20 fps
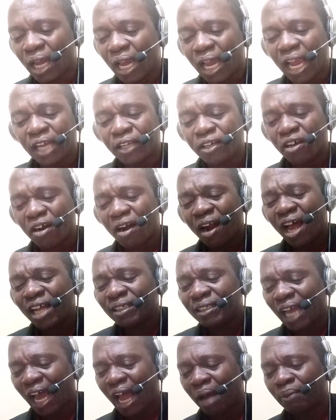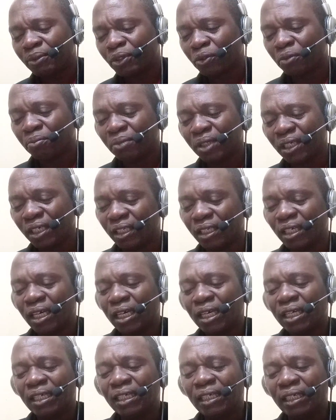Endurance terms to mean
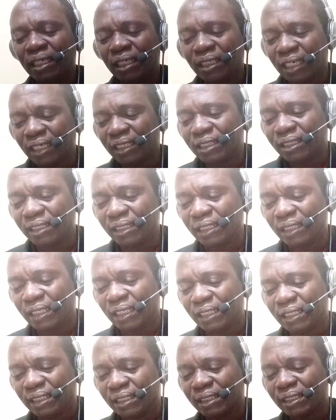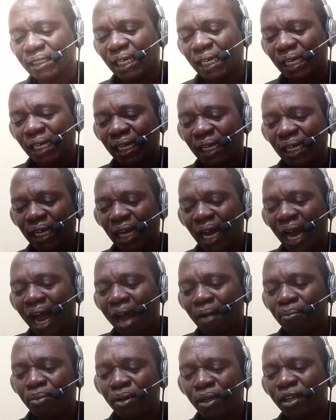it is a
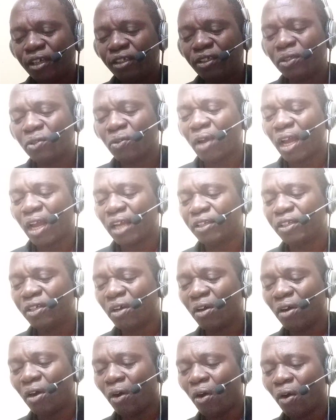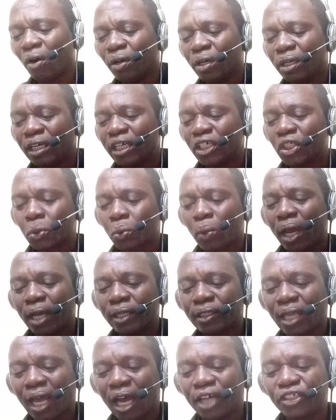ability to endure a
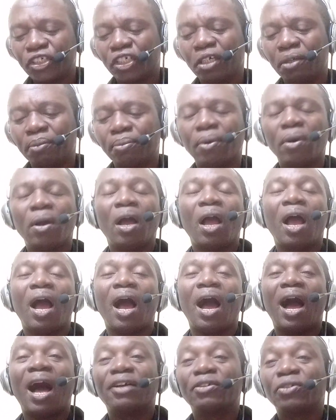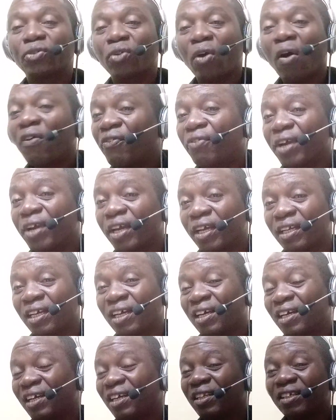stress, hardship, and suffering
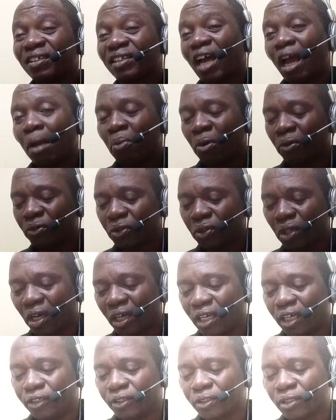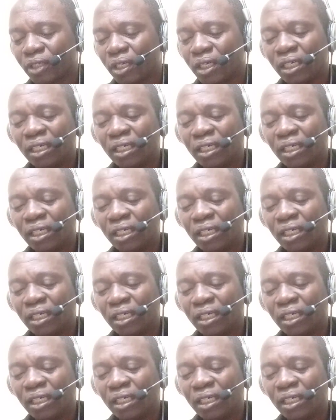in a time of challenge.